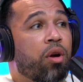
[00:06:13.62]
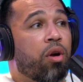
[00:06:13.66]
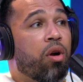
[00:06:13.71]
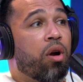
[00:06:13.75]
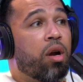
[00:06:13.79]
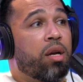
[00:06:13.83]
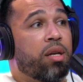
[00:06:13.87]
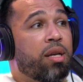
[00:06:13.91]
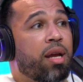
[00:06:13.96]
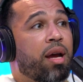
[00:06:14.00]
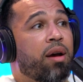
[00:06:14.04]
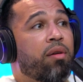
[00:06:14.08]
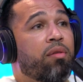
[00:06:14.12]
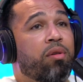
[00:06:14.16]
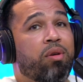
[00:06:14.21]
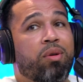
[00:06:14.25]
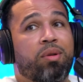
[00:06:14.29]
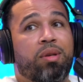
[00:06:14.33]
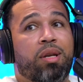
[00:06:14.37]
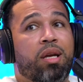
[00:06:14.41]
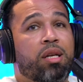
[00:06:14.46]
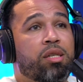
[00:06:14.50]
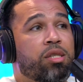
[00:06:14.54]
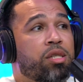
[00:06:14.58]
are
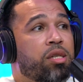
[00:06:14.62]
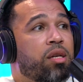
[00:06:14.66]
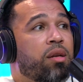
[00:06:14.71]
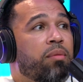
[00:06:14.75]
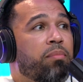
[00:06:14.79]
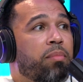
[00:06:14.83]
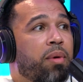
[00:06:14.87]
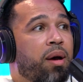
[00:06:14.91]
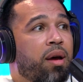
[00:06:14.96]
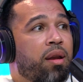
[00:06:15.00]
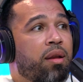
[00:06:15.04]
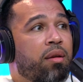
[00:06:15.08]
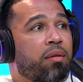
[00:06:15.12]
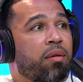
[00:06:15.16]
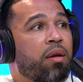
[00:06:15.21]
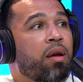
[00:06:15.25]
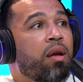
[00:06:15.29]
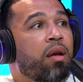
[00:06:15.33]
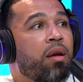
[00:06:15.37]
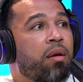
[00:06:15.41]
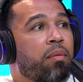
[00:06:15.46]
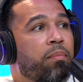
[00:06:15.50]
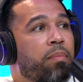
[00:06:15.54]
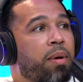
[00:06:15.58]
downloading that shit by the
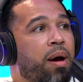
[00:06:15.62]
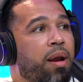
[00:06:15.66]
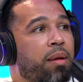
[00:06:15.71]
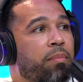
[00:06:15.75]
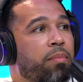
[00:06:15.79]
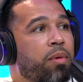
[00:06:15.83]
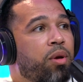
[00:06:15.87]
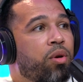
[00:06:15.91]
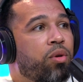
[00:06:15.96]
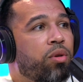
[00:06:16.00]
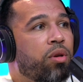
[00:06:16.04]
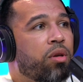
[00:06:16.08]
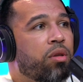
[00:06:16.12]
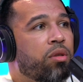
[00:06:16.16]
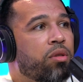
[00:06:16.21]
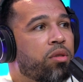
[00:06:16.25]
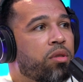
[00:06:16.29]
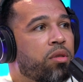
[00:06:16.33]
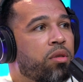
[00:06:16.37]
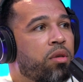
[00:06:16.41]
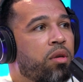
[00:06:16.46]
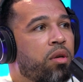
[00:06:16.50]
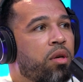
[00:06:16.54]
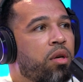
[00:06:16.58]
by the millions.
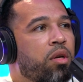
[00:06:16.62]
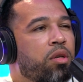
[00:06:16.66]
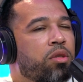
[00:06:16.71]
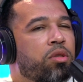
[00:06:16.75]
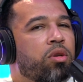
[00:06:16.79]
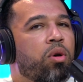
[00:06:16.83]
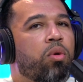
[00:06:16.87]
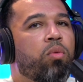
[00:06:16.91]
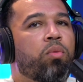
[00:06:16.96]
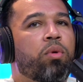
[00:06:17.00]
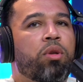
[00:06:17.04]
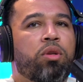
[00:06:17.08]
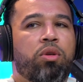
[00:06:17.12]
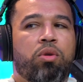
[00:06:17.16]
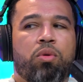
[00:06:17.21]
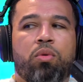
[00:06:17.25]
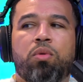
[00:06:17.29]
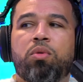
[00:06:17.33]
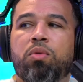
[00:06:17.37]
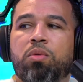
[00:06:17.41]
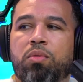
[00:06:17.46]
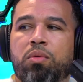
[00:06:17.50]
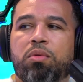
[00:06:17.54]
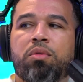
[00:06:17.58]
For sure. So when you,